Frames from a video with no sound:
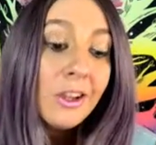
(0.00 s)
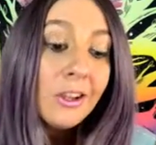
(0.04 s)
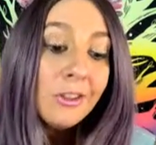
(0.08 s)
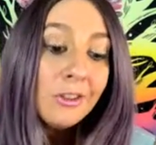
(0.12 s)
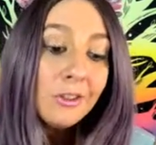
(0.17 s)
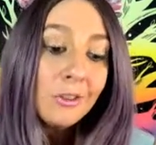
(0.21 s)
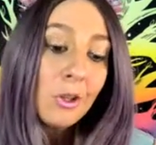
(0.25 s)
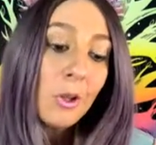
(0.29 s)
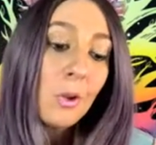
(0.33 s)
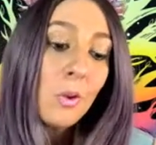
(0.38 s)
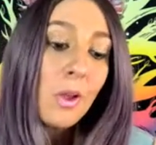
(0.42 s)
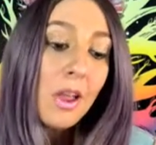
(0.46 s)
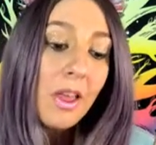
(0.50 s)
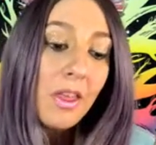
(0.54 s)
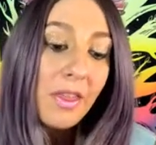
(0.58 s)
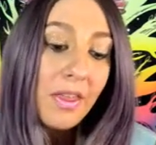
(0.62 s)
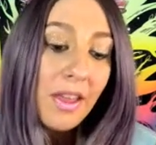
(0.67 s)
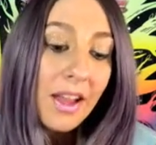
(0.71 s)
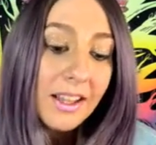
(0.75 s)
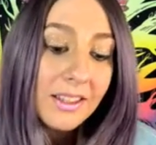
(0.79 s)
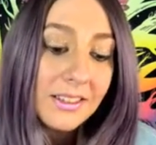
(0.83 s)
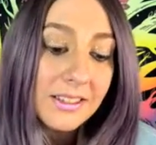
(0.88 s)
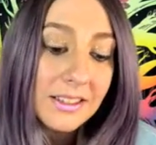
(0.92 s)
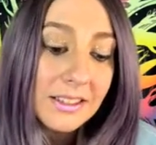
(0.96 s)
So
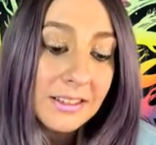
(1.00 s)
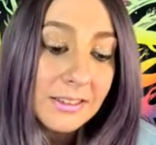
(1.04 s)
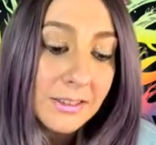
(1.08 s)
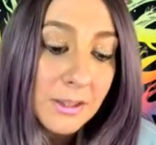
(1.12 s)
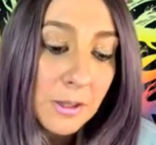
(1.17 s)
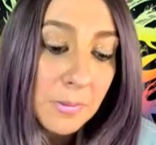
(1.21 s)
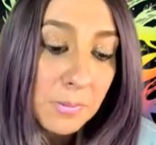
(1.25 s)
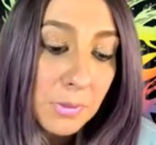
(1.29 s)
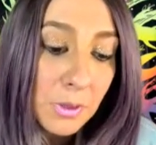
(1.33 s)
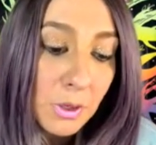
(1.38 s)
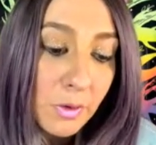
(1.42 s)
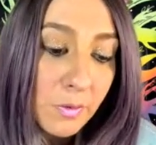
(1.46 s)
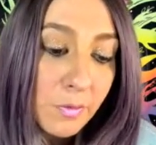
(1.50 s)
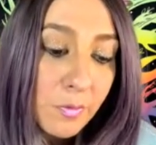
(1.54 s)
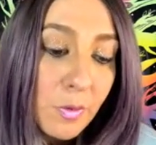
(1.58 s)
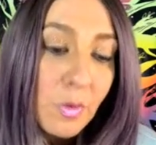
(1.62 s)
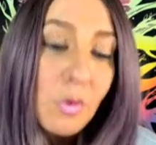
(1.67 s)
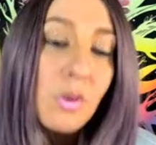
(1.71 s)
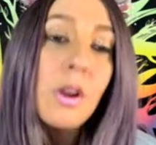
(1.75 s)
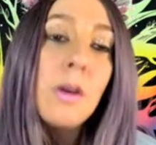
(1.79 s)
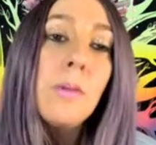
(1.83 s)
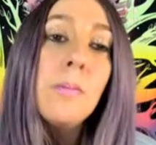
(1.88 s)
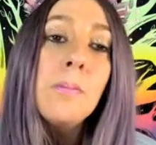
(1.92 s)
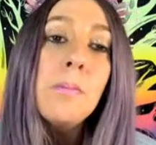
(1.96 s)
that is the
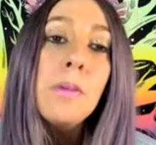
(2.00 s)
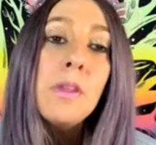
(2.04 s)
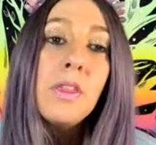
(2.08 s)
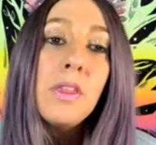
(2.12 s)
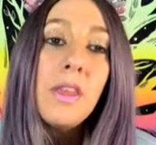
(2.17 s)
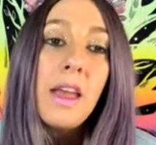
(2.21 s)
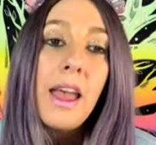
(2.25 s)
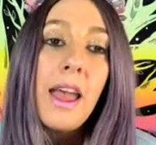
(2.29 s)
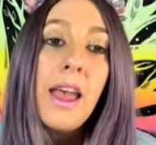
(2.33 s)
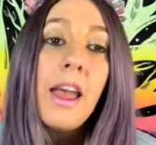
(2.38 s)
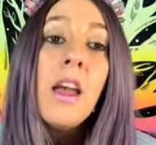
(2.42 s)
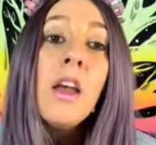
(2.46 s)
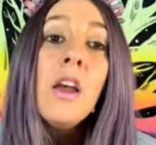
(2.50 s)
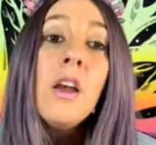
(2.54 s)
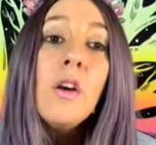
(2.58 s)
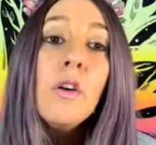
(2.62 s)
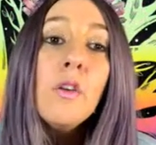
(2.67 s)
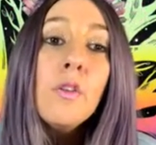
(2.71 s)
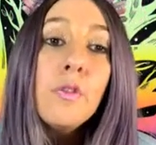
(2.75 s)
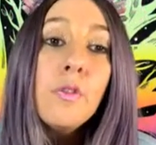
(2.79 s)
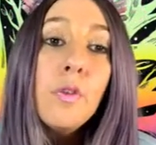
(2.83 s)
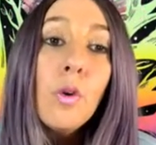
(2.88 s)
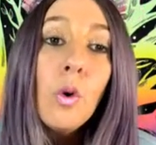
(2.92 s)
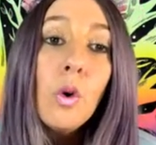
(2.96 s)
beautiful number there
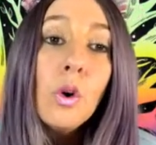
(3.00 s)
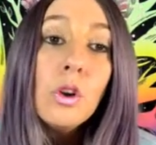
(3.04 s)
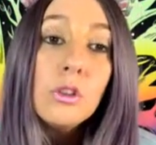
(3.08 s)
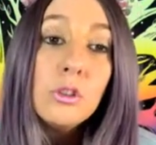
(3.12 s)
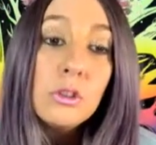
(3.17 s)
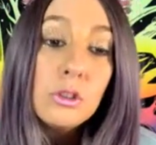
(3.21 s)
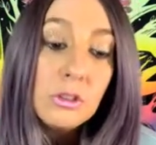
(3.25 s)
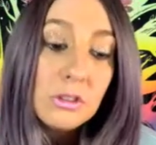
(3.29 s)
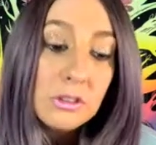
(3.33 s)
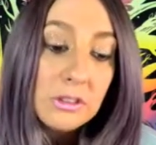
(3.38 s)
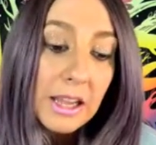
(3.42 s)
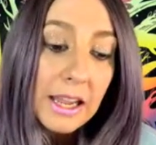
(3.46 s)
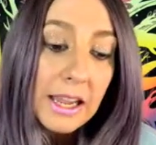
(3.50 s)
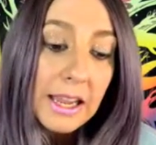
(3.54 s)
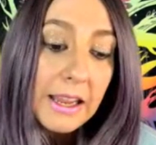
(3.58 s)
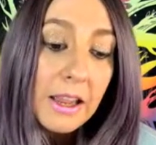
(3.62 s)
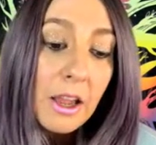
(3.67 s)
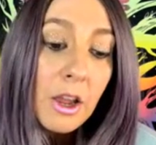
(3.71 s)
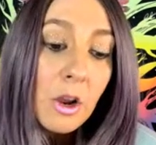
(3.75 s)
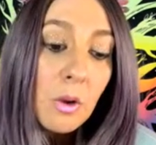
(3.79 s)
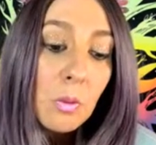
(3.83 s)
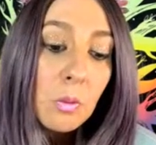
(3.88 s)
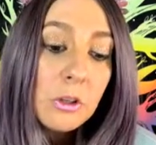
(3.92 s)
for today,